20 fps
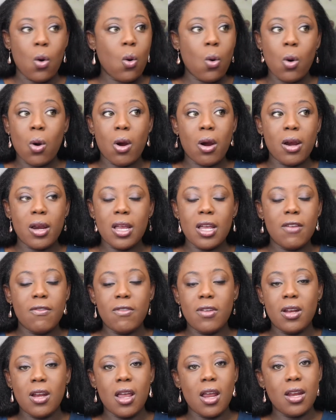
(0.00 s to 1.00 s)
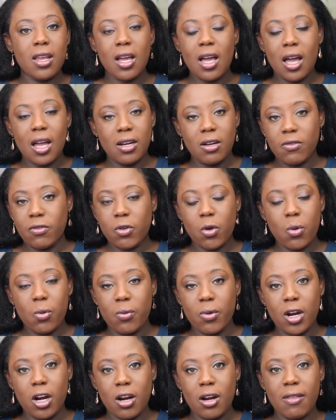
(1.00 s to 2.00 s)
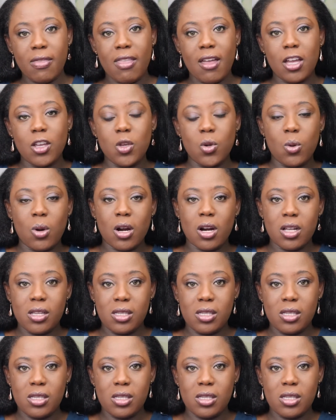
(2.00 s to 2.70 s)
or even any kind of career that you are